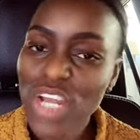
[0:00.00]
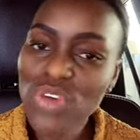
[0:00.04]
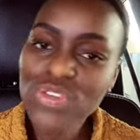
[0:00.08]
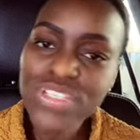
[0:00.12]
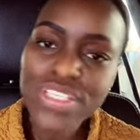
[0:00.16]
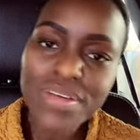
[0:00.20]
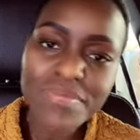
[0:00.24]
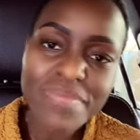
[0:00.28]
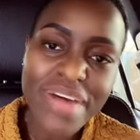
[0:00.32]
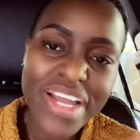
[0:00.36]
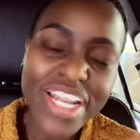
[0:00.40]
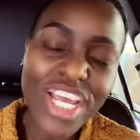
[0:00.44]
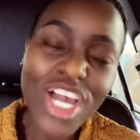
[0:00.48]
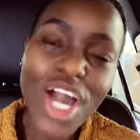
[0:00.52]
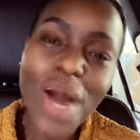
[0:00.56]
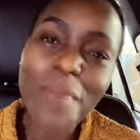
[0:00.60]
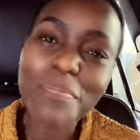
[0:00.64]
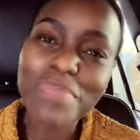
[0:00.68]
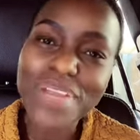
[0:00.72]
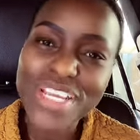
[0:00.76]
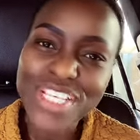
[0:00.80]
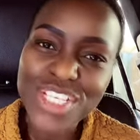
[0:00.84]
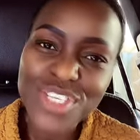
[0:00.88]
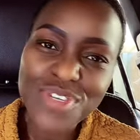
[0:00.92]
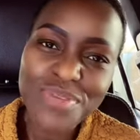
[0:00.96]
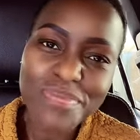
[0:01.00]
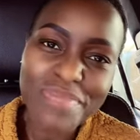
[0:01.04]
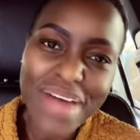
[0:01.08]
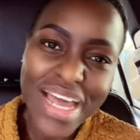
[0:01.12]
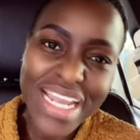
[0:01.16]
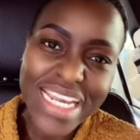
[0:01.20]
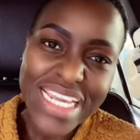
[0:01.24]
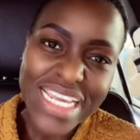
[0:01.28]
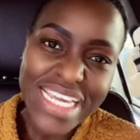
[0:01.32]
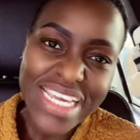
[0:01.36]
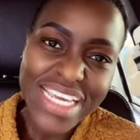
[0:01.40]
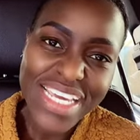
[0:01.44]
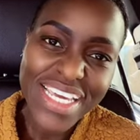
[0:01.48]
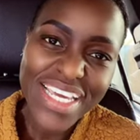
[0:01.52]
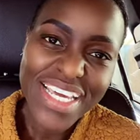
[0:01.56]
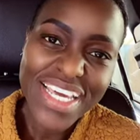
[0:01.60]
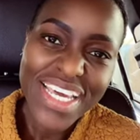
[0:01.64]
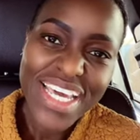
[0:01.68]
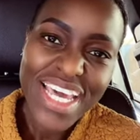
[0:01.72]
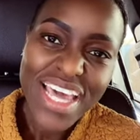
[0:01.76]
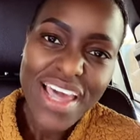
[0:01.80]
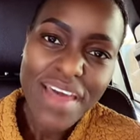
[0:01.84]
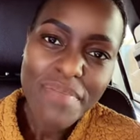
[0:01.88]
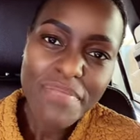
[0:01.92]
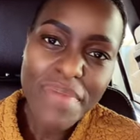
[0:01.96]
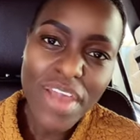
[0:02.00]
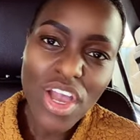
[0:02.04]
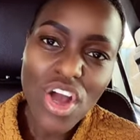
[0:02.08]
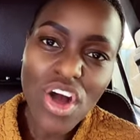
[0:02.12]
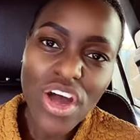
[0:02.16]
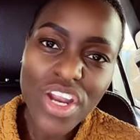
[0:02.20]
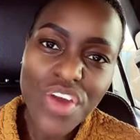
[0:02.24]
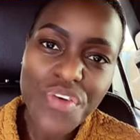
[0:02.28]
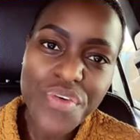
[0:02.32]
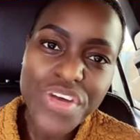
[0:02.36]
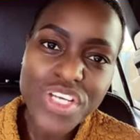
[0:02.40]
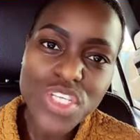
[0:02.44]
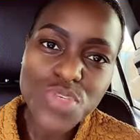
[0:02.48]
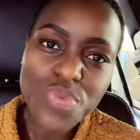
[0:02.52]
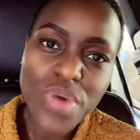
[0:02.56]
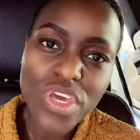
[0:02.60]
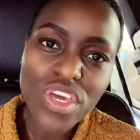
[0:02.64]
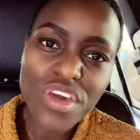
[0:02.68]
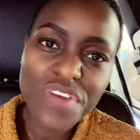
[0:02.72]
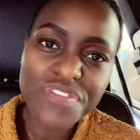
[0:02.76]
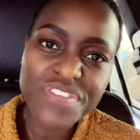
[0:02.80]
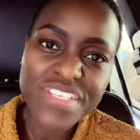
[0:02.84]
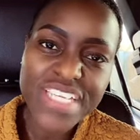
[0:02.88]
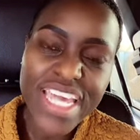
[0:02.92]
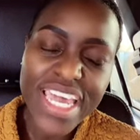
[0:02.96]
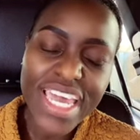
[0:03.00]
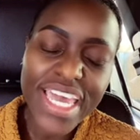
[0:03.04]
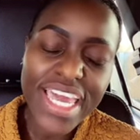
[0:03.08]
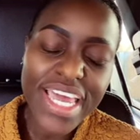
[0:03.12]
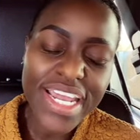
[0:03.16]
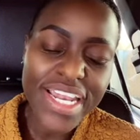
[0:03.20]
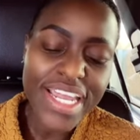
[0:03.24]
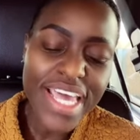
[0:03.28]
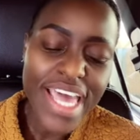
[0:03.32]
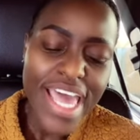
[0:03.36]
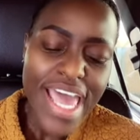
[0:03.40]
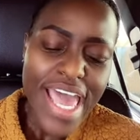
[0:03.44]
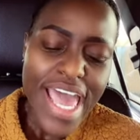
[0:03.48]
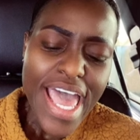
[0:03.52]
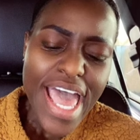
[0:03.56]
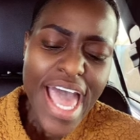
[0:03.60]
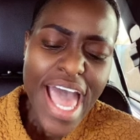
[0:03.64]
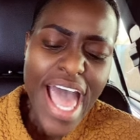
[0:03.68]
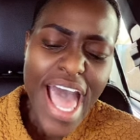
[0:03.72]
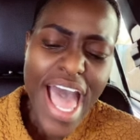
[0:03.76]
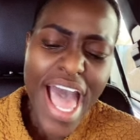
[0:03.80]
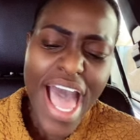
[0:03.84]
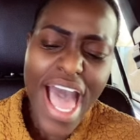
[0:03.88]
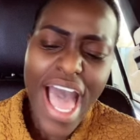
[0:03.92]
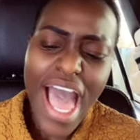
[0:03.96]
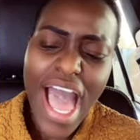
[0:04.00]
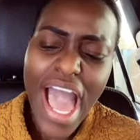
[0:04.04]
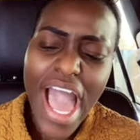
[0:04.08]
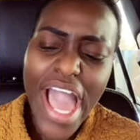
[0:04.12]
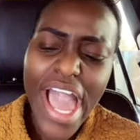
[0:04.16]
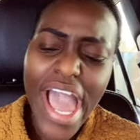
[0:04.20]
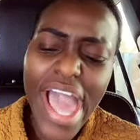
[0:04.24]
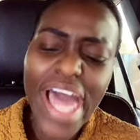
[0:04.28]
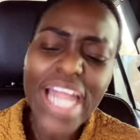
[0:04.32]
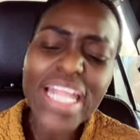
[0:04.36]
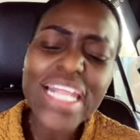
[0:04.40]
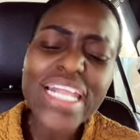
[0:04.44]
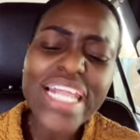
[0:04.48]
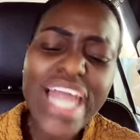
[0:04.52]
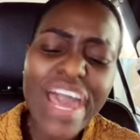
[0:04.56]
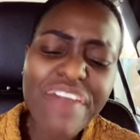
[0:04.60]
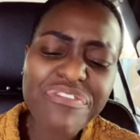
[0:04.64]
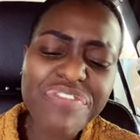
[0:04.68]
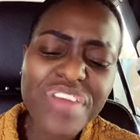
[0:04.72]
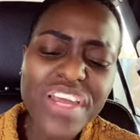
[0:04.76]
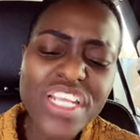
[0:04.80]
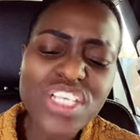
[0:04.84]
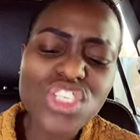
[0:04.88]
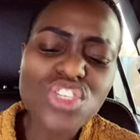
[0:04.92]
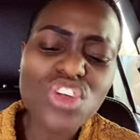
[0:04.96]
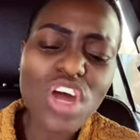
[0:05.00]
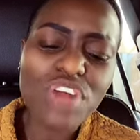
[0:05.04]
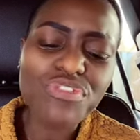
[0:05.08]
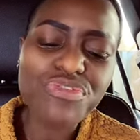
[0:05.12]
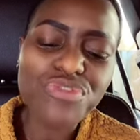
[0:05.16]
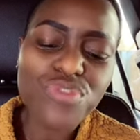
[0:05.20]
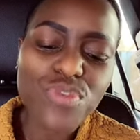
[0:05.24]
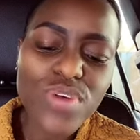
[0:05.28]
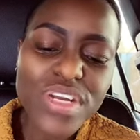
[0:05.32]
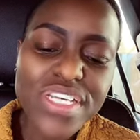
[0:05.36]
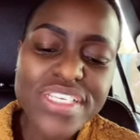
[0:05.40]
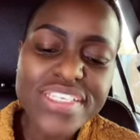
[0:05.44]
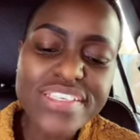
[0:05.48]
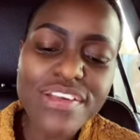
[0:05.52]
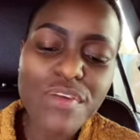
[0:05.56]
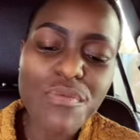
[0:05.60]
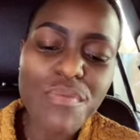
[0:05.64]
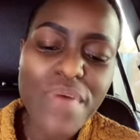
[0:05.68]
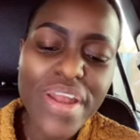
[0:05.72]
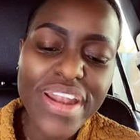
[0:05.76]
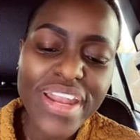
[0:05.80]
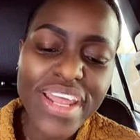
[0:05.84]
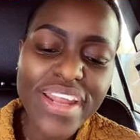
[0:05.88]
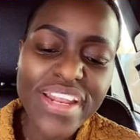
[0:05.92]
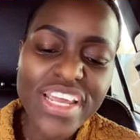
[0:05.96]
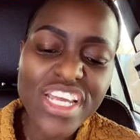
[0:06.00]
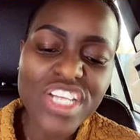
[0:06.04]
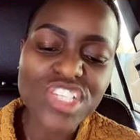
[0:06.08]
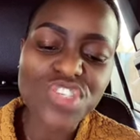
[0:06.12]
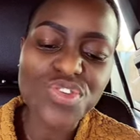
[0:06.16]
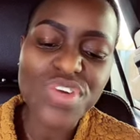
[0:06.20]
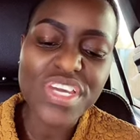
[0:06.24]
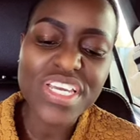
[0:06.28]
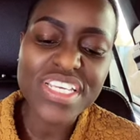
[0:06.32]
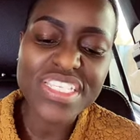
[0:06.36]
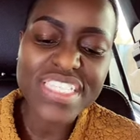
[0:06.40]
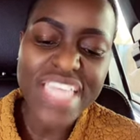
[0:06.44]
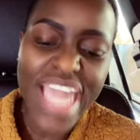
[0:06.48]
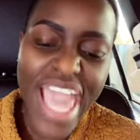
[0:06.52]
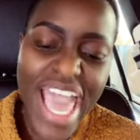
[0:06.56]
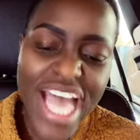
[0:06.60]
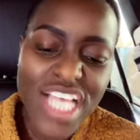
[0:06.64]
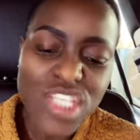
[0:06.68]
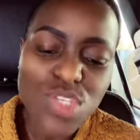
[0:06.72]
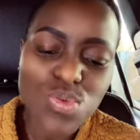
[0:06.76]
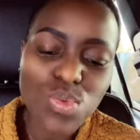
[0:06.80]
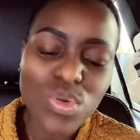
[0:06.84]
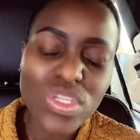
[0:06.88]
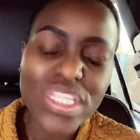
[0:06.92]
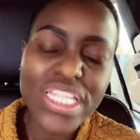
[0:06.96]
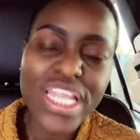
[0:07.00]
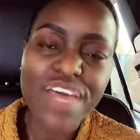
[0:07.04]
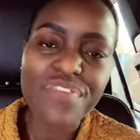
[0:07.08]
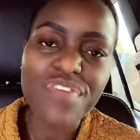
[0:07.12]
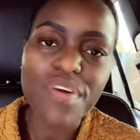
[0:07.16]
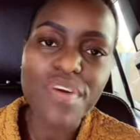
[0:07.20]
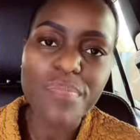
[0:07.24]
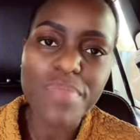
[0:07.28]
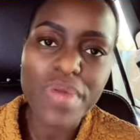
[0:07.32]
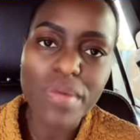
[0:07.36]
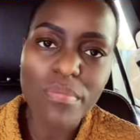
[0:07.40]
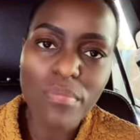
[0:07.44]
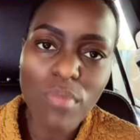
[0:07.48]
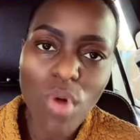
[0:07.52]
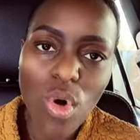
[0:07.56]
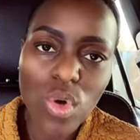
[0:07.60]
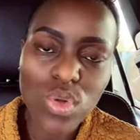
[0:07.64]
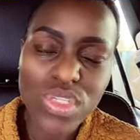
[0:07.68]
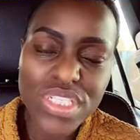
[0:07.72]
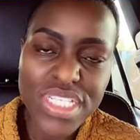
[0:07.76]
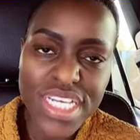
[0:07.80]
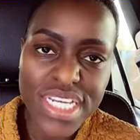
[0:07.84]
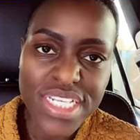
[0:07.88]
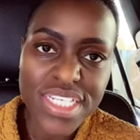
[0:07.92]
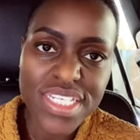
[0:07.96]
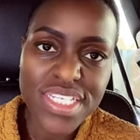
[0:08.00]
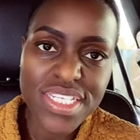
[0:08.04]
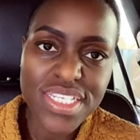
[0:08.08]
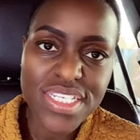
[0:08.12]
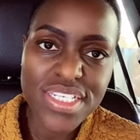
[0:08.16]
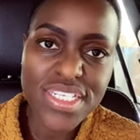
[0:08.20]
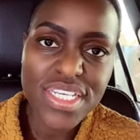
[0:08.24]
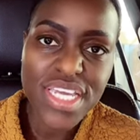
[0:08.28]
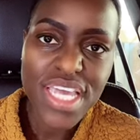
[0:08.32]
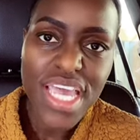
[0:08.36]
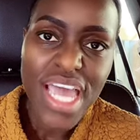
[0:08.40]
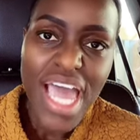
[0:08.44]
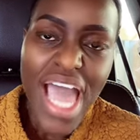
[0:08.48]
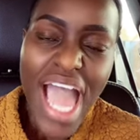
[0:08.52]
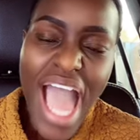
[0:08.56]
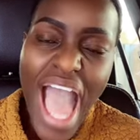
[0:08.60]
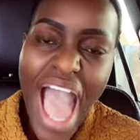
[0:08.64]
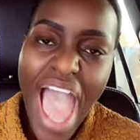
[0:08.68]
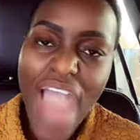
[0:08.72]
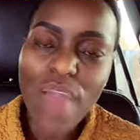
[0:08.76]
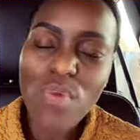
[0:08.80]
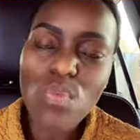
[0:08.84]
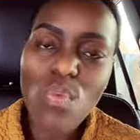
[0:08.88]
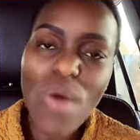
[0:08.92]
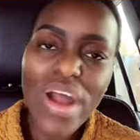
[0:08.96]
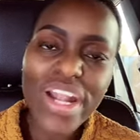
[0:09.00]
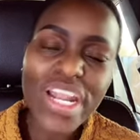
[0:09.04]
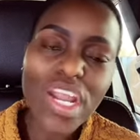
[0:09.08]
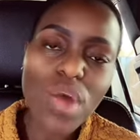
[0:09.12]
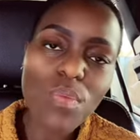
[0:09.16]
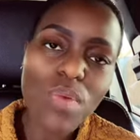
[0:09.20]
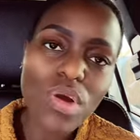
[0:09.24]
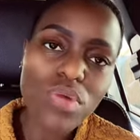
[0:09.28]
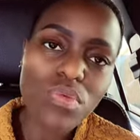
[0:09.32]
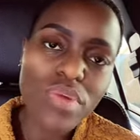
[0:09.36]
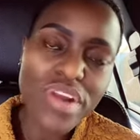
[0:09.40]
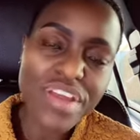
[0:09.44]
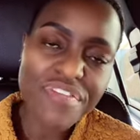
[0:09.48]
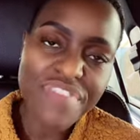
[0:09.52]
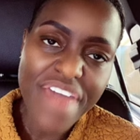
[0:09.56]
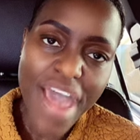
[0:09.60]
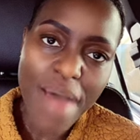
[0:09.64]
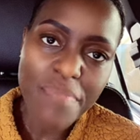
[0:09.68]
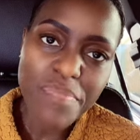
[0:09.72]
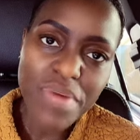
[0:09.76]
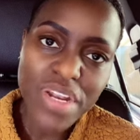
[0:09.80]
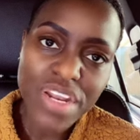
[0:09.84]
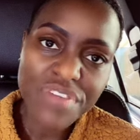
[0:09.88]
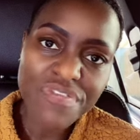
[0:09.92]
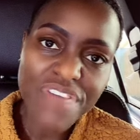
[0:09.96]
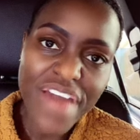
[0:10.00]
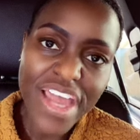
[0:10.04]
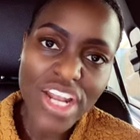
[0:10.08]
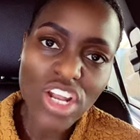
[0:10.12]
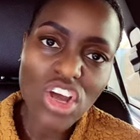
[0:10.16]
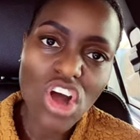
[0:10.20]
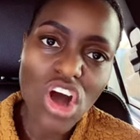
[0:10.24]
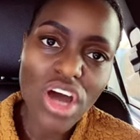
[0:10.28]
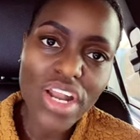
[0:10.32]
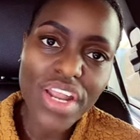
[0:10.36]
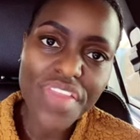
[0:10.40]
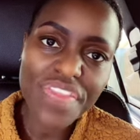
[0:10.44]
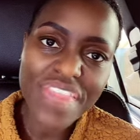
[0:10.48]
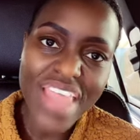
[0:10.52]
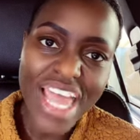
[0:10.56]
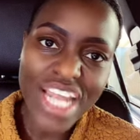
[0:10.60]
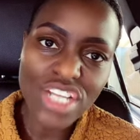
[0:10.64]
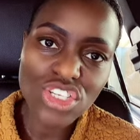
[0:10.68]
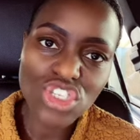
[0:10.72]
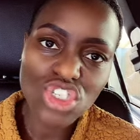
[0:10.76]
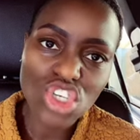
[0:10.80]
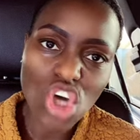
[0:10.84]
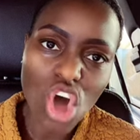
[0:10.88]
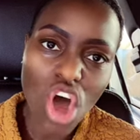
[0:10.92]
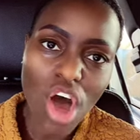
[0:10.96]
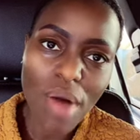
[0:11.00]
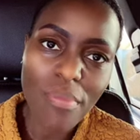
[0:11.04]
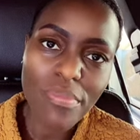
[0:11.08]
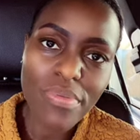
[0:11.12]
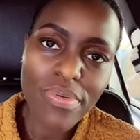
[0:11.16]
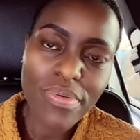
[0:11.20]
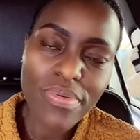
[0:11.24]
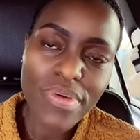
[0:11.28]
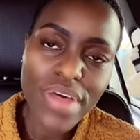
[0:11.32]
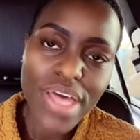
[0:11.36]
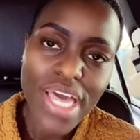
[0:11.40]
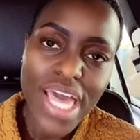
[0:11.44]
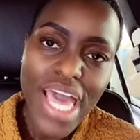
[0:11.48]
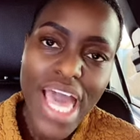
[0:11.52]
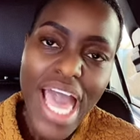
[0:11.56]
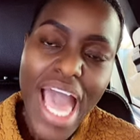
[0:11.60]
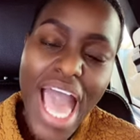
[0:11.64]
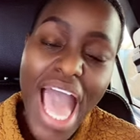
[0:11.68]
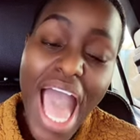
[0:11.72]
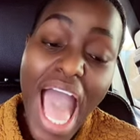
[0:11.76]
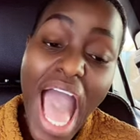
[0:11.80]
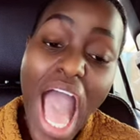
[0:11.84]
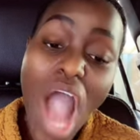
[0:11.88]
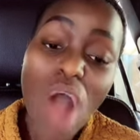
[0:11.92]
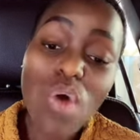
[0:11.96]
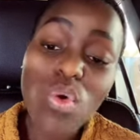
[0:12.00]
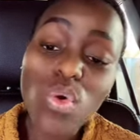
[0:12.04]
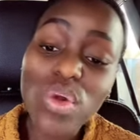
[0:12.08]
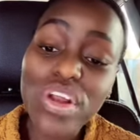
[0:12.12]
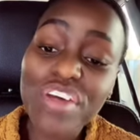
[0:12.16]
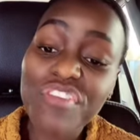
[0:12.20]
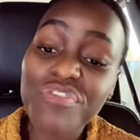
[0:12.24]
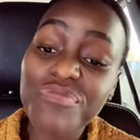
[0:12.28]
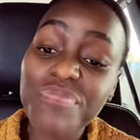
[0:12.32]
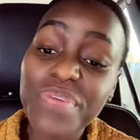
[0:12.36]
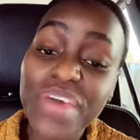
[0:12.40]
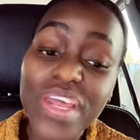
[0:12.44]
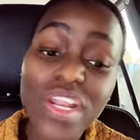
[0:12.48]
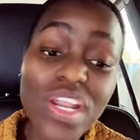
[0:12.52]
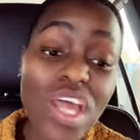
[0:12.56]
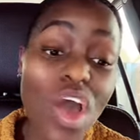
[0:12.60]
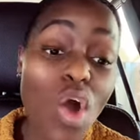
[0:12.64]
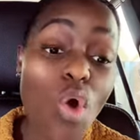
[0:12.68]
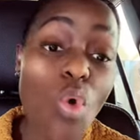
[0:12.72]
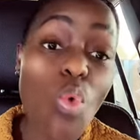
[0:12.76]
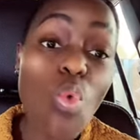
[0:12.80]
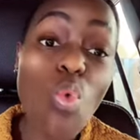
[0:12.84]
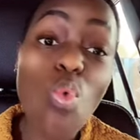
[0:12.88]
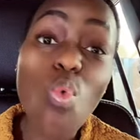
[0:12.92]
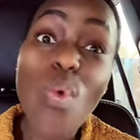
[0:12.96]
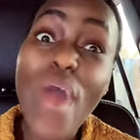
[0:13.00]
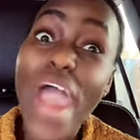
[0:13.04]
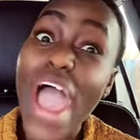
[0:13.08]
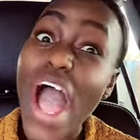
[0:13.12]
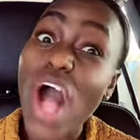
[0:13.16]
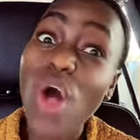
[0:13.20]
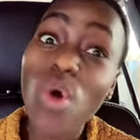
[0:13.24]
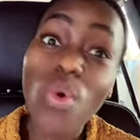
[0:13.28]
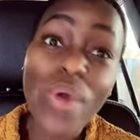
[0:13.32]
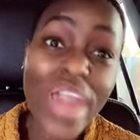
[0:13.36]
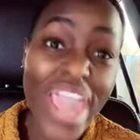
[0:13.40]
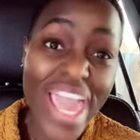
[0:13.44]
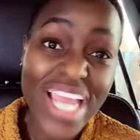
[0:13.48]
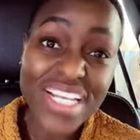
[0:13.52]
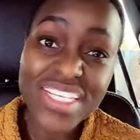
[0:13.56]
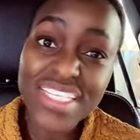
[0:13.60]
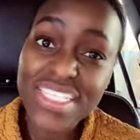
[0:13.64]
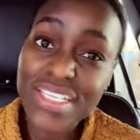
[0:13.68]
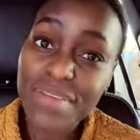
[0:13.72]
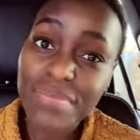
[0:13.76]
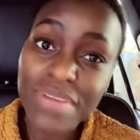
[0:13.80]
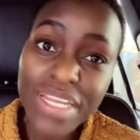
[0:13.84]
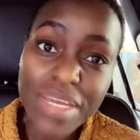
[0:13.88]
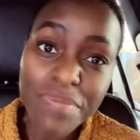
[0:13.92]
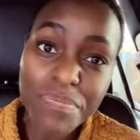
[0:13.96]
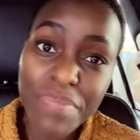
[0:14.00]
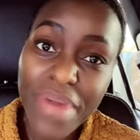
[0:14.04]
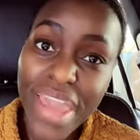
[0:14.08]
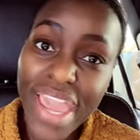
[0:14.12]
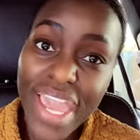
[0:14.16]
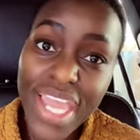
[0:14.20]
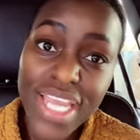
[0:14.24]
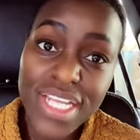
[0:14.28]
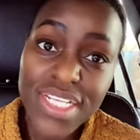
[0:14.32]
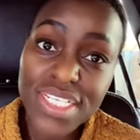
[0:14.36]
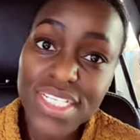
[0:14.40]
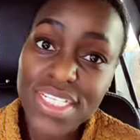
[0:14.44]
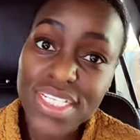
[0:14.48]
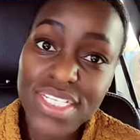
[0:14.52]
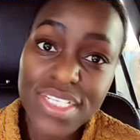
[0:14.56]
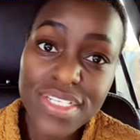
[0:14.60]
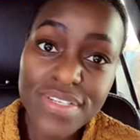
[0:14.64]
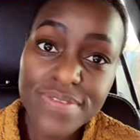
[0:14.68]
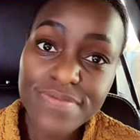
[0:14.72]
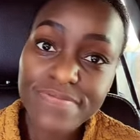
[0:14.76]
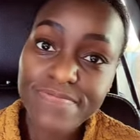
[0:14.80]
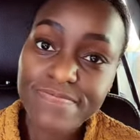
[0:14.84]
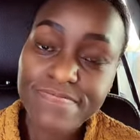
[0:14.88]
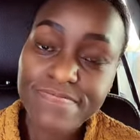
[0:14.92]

Hello, somebody. God bless you, Mali. May God increase where you have taken. A life that is not fully surrendered into his hands will never be molded. I wonder what would have happened if I had gotten that job. I would have been well handsomely paid.